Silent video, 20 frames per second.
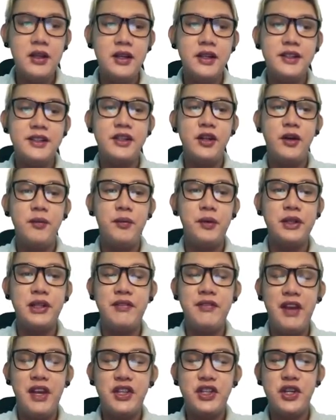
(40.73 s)
So,
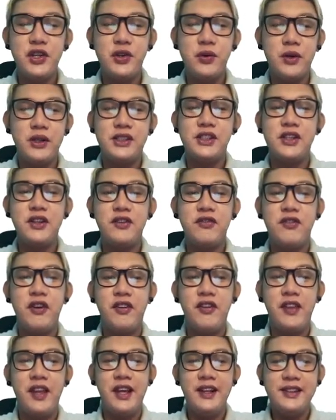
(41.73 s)
motivation question for
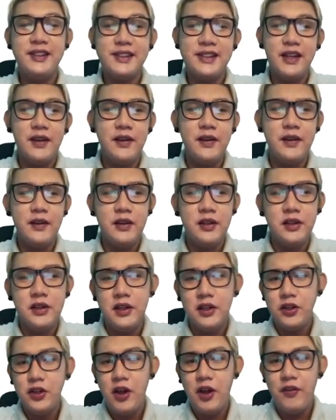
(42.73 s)
this.
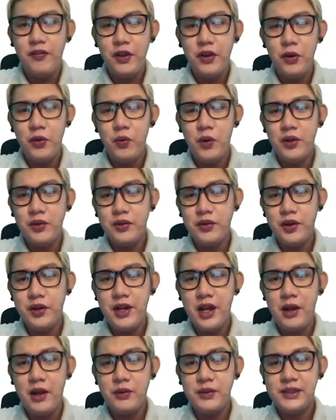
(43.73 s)
Have you wondered
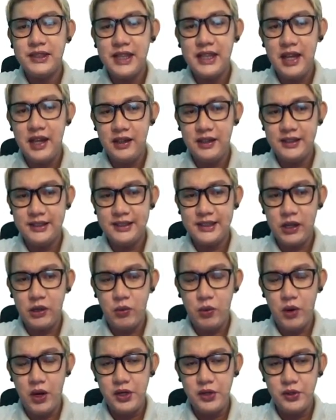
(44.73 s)
how cells
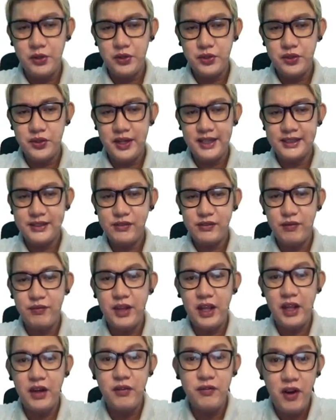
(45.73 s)
acquire nutrients from
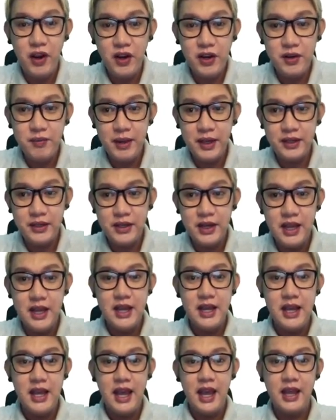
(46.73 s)
the environment
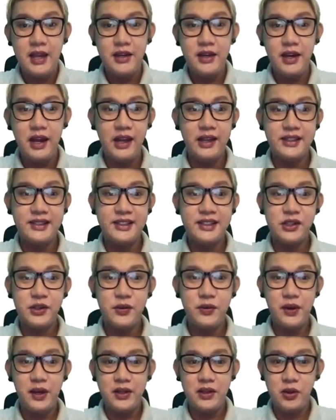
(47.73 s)
and
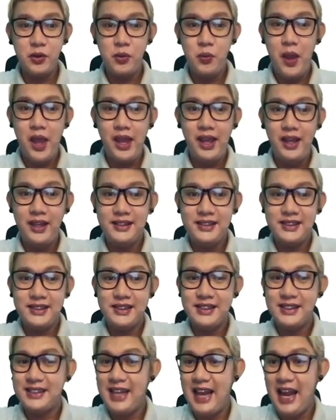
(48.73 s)
excrete
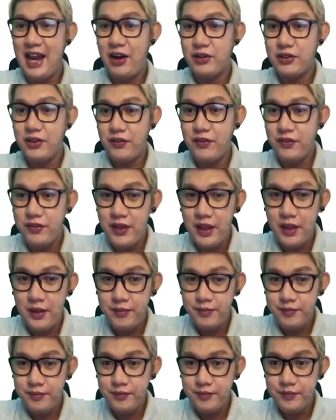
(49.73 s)
wastes out of
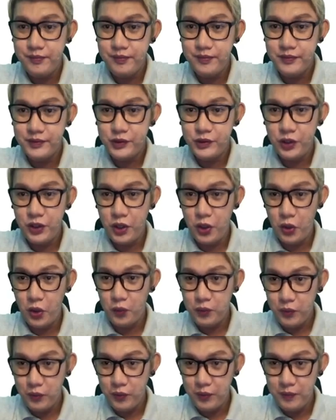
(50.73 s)
them? So I
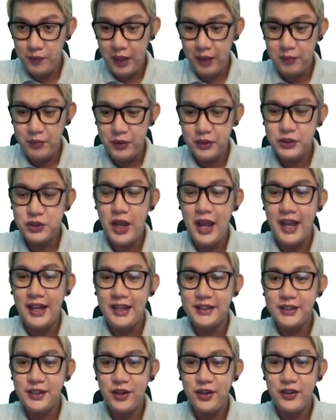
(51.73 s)
hope you will be able to
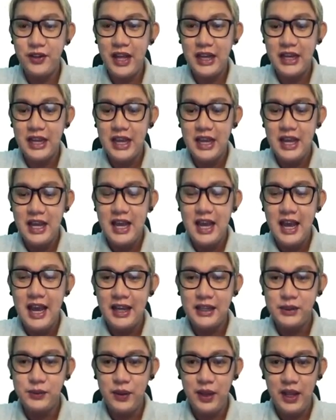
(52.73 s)
answer that
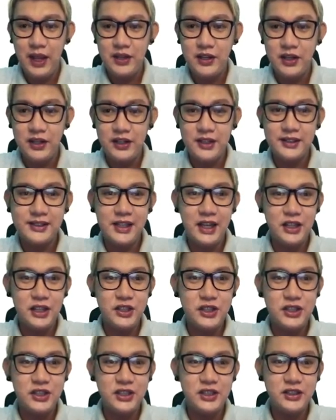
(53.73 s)
as we end our
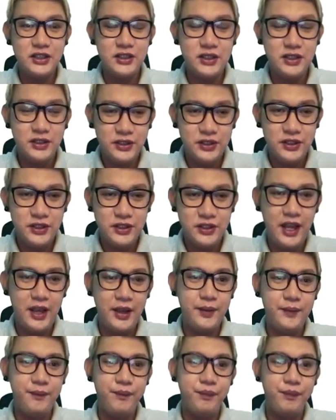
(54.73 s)
discussion today.